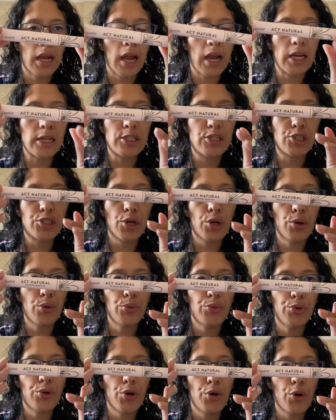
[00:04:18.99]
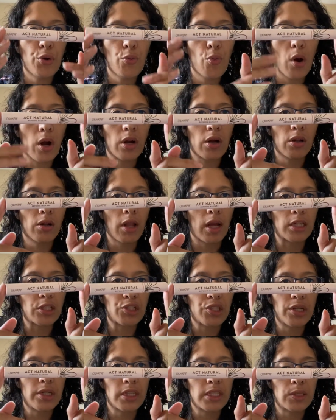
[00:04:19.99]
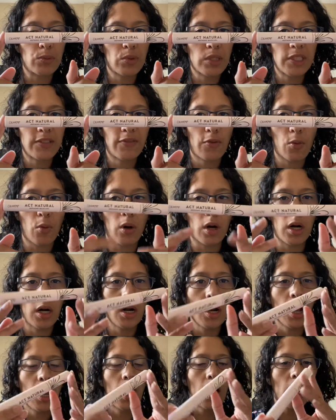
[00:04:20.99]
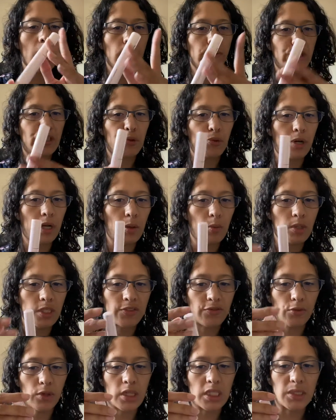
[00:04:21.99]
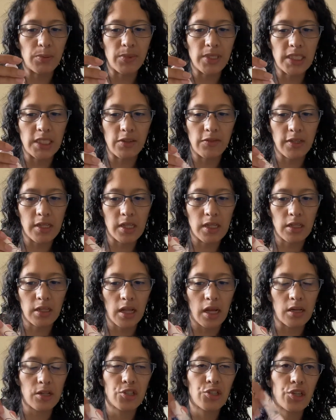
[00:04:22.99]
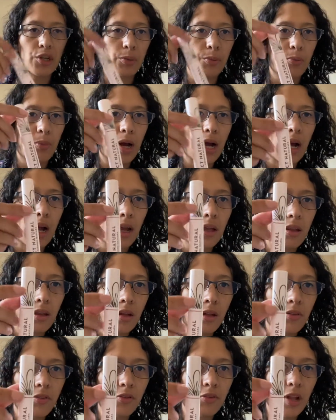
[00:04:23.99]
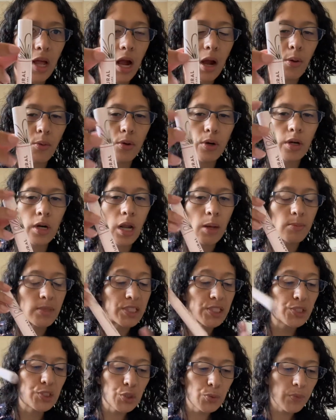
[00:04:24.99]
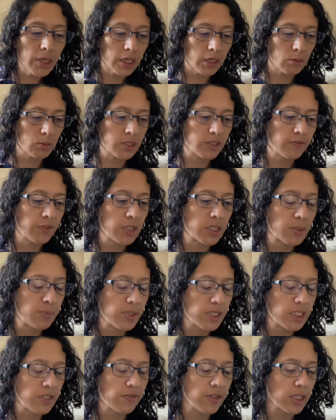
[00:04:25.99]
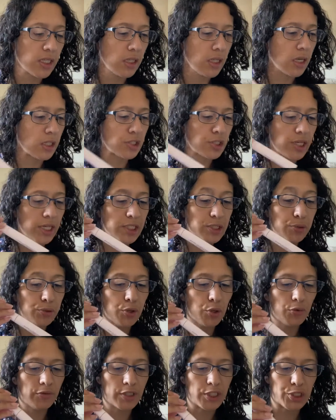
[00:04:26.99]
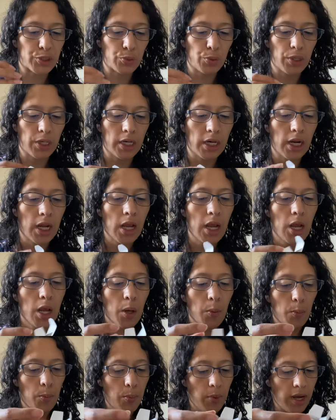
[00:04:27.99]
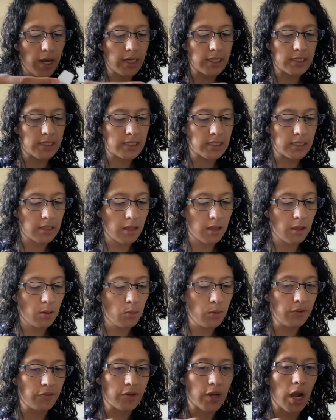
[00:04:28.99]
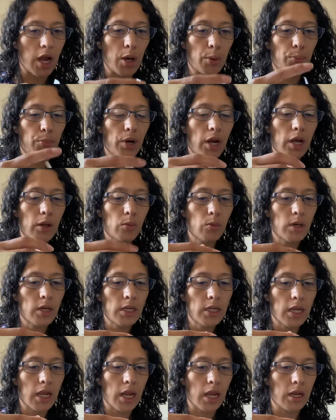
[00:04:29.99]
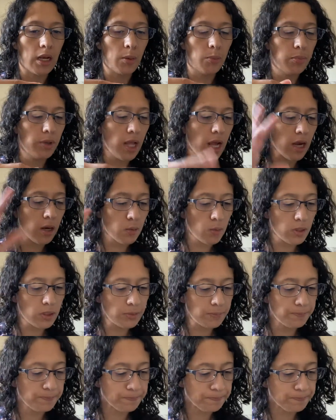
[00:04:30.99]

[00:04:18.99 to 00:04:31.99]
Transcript: I don't know what collection this was for. I'm sure it was for a specific collection by the flower. I'm assuming it was for a specific collection. I don't know for sure, but we've got a brown one and a black one.